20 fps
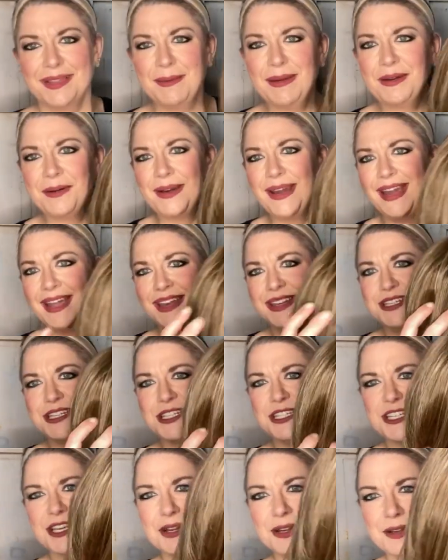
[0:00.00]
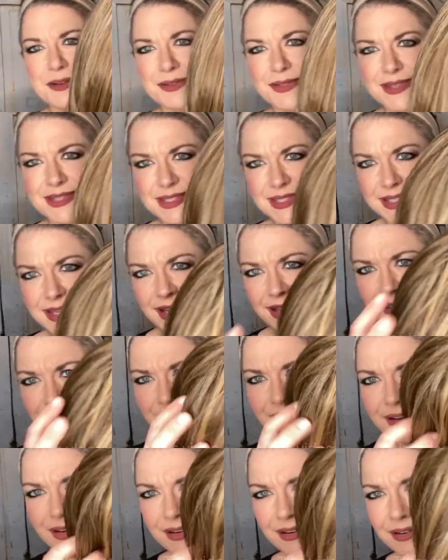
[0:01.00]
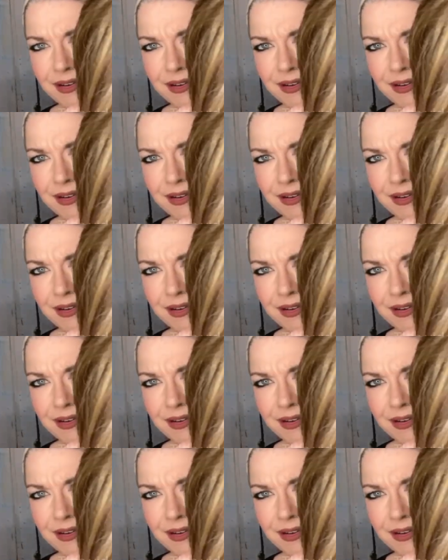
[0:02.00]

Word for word: Let me go ahead and show you this color.